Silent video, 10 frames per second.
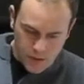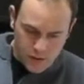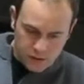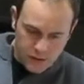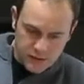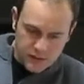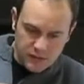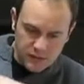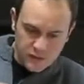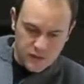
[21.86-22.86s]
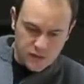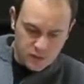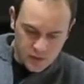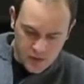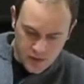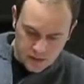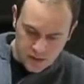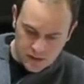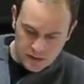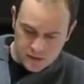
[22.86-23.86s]
based on the information we got,
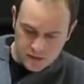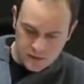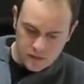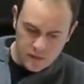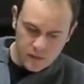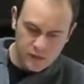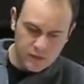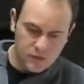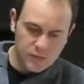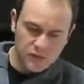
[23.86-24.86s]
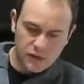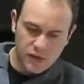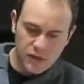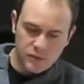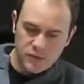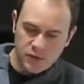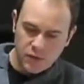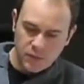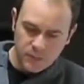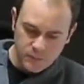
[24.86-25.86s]
that's the remedy that we prescribed.
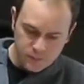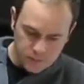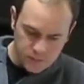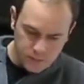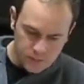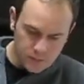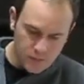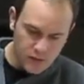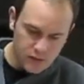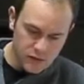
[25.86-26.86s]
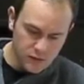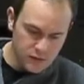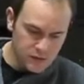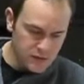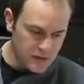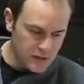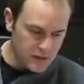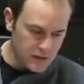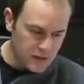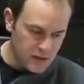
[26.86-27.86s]
So, told him to
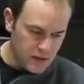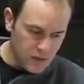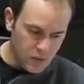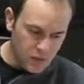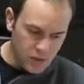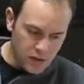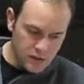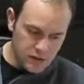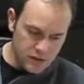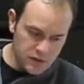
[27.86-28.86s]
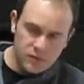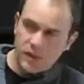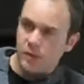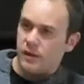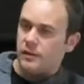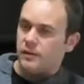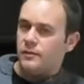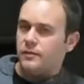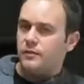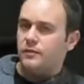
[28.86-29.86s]
take 1 dose of the remedy
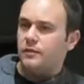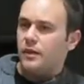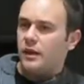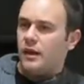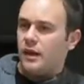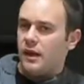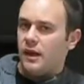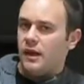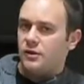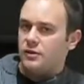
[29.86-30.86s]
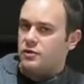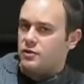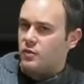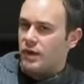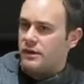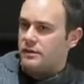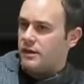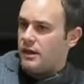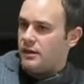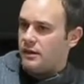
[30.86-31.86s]
and to just wait
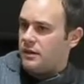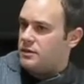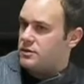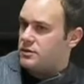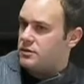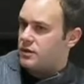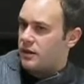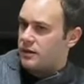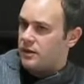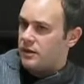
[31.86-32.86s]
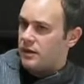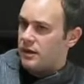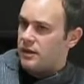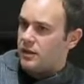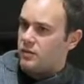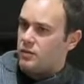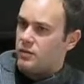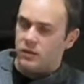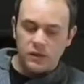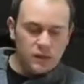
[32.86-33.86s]
10 days and do nothing, and then
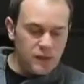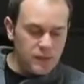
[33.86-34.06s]
we